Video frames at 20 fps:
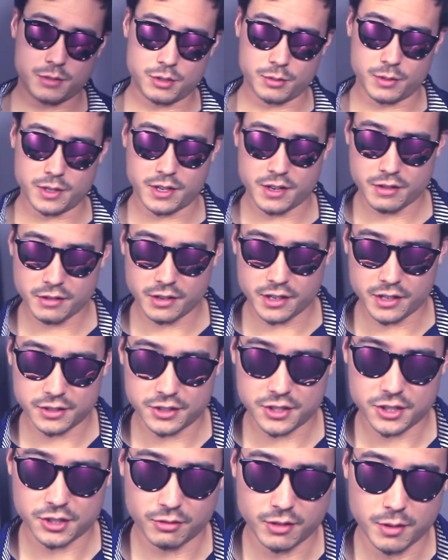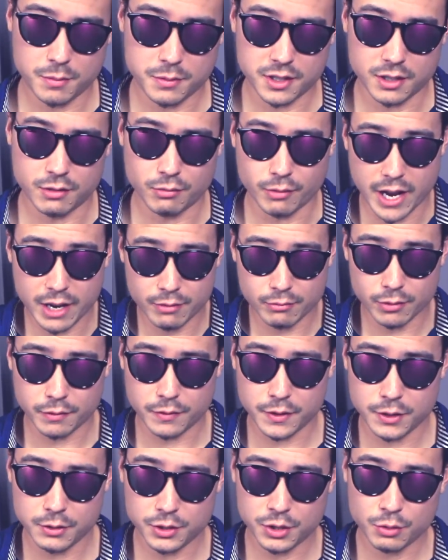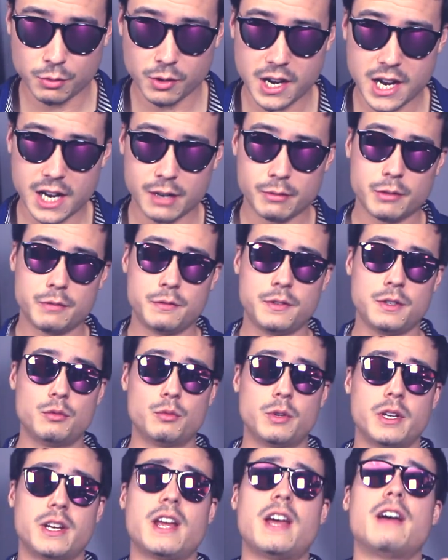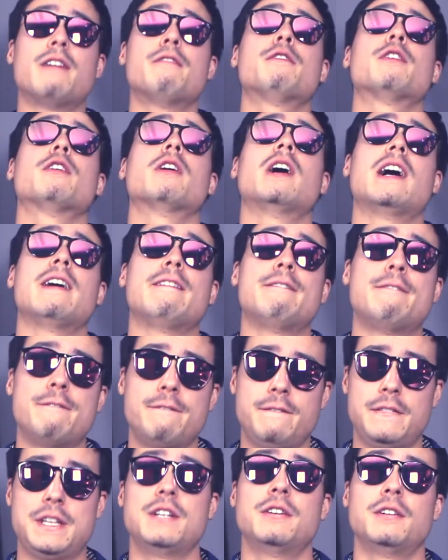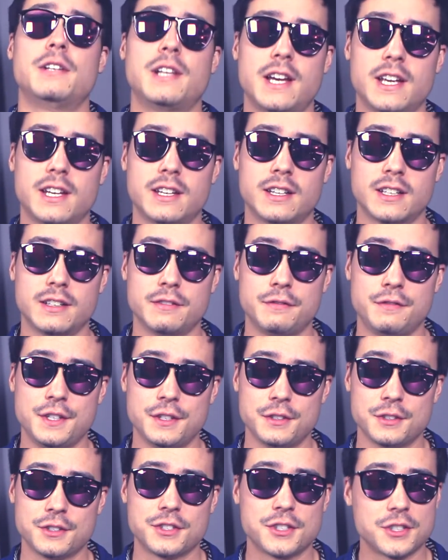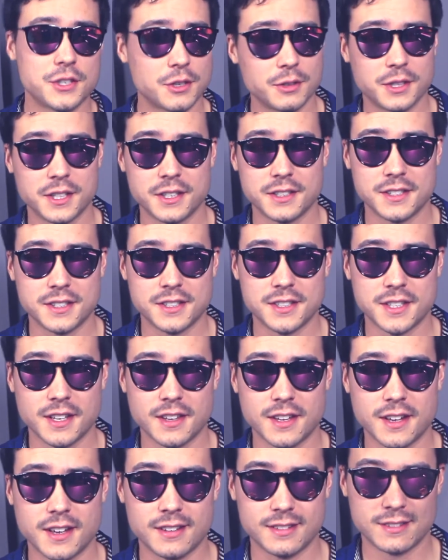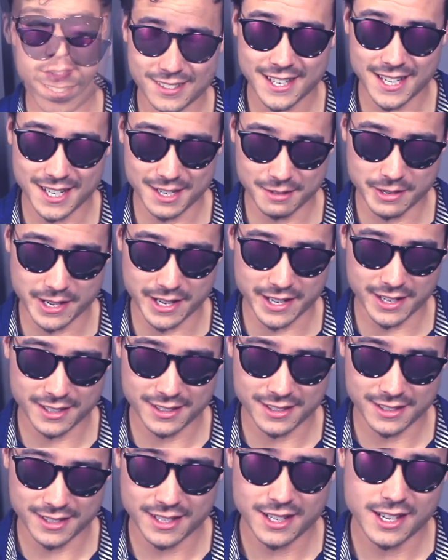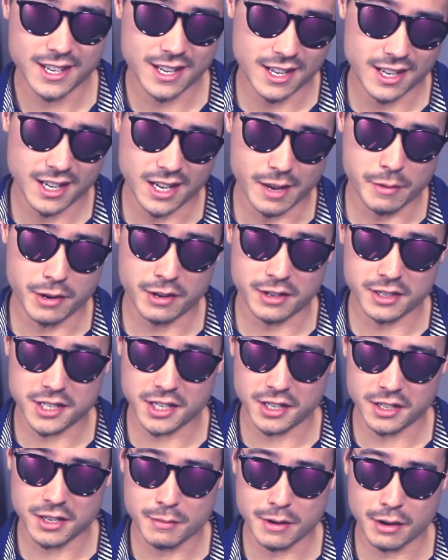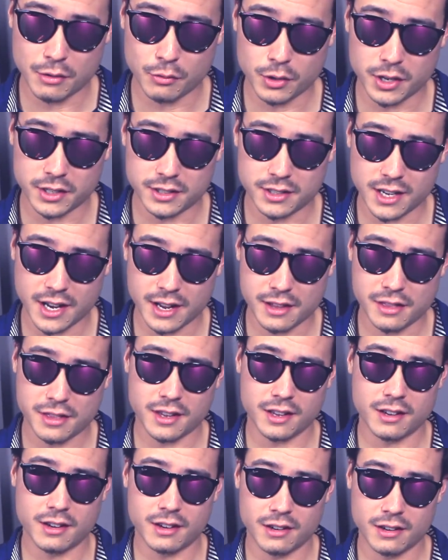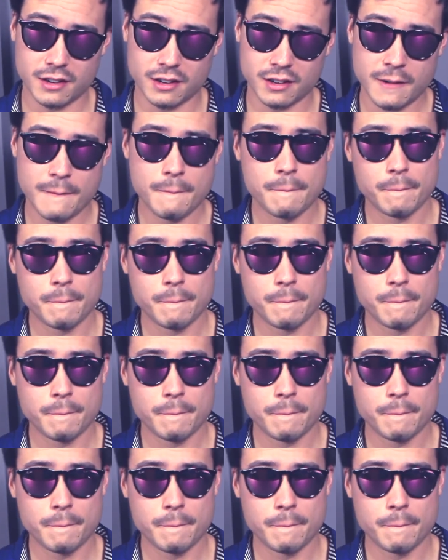to another unscripted Rad Reviews where I review whatever I feel like, and it feels so good to say that. Anyway, I'm here to tell you about what I think are